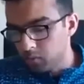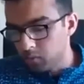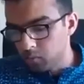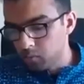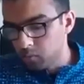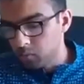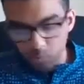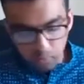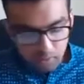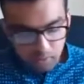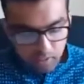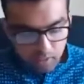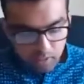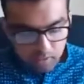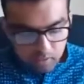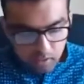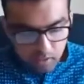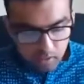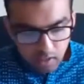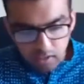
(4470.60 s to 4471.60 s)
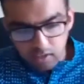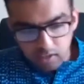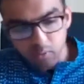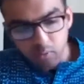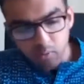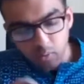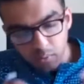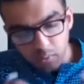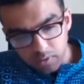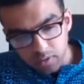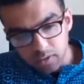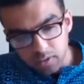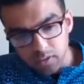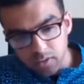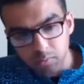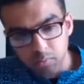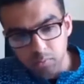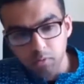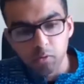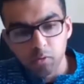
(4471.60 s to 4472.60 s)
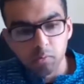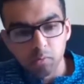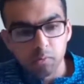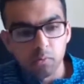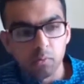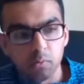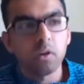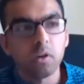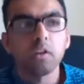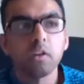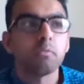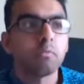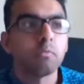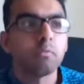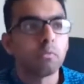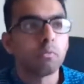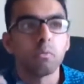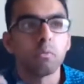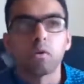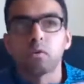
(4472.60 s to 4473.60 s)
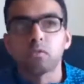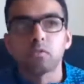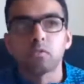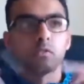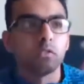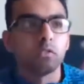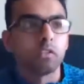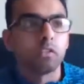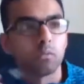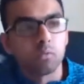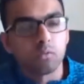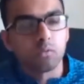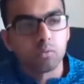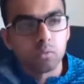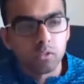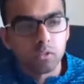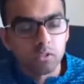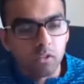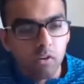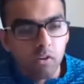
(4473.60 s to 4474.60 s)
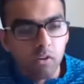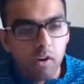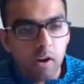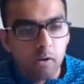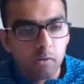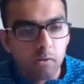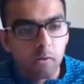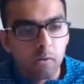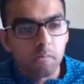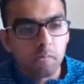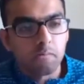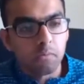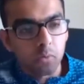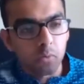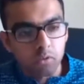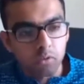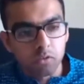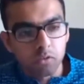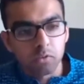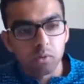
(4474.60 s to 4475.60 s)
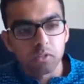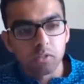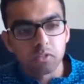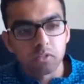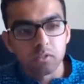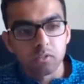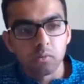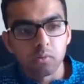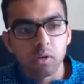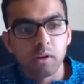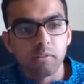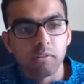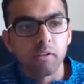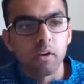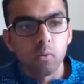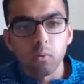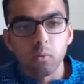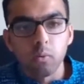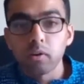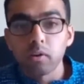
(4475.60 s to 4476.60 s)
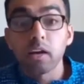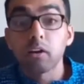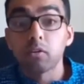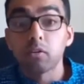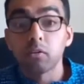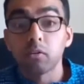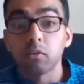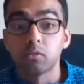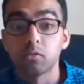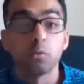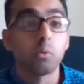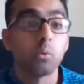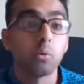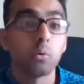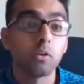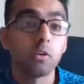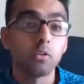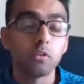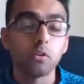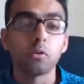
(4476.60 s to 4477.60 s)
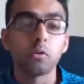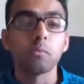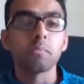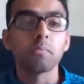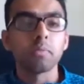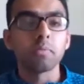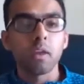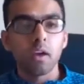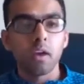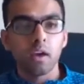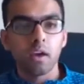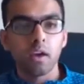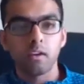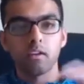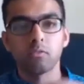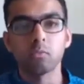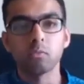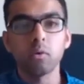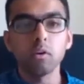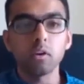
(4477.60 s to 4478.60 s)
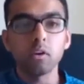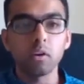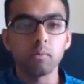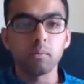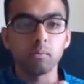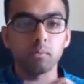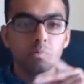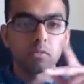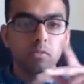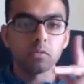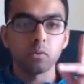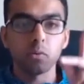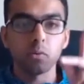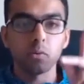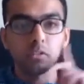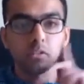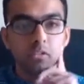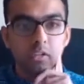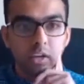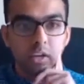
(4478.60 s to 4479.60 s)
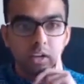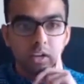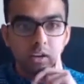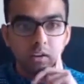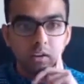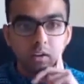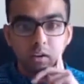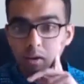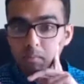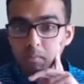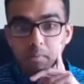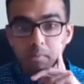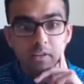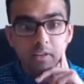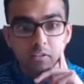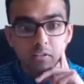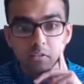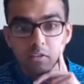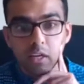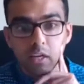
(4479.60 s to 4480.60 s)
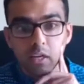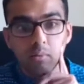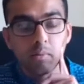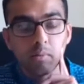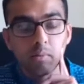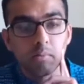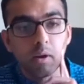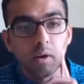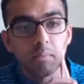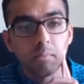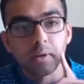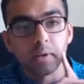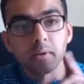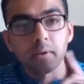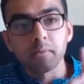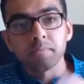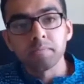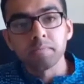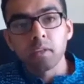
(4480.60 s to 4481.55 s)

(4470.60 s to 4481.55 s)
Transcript: what we think is likely, what we think is probable. What if one or two things were switched around? What new questions do we have? What now do we want to do? And there's one important question here, and please do keep them coming,